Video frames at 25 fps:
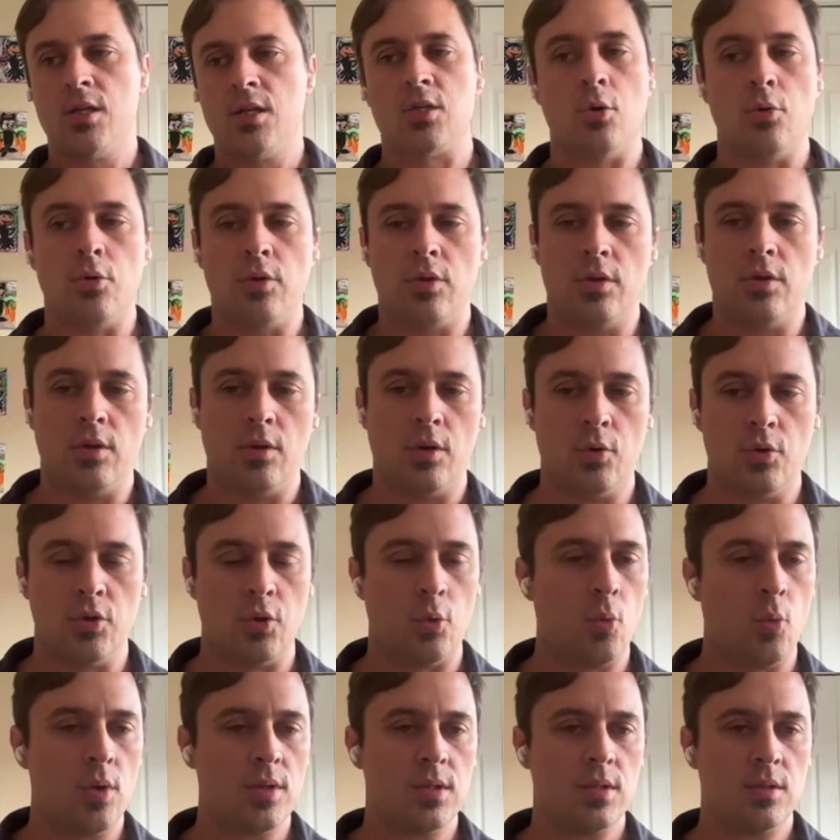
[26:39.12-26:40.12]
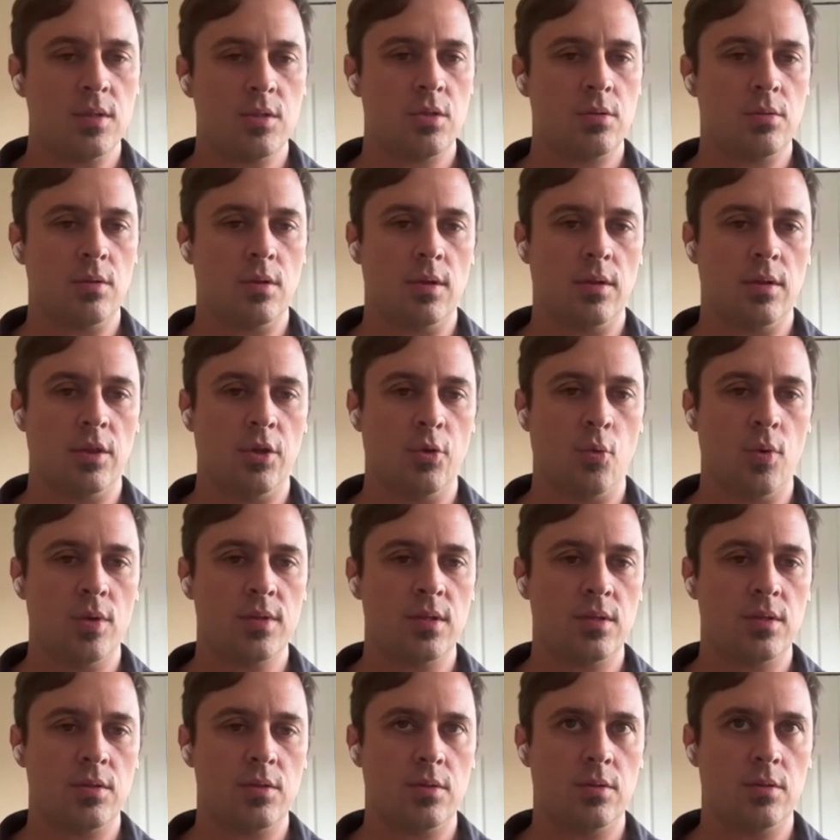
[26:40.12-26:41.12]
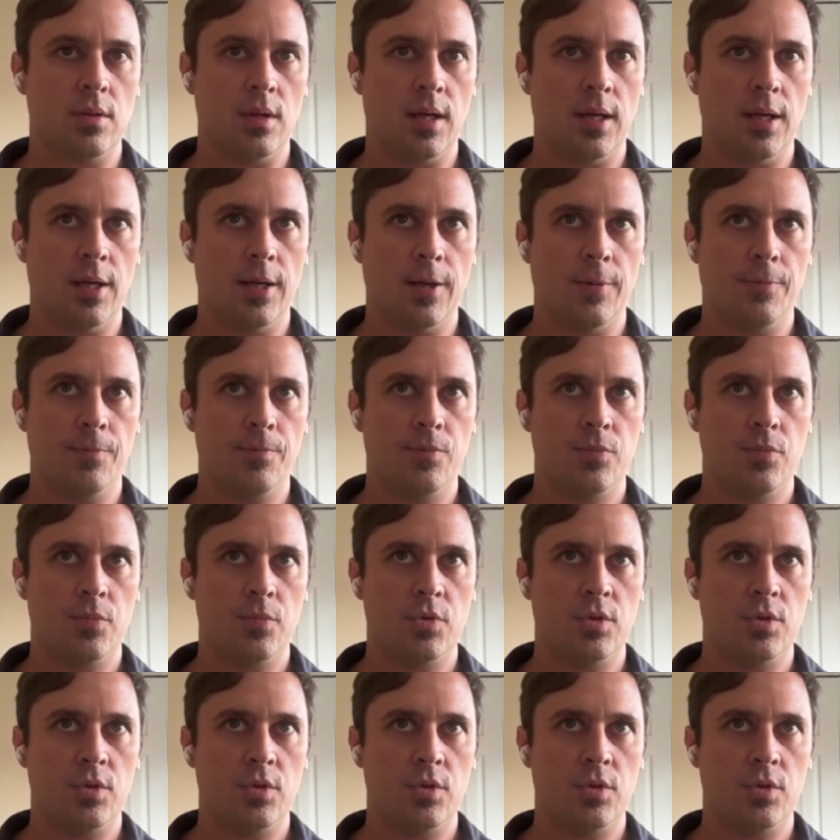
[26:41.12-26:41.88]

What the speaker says: So there wasn't the